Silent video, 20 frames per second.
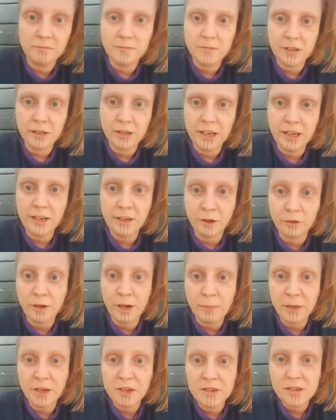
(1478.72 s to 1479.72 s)
in
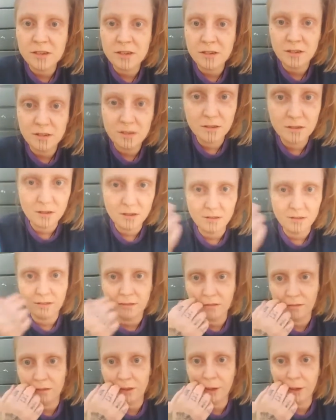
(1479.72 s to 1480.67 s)
agreement, you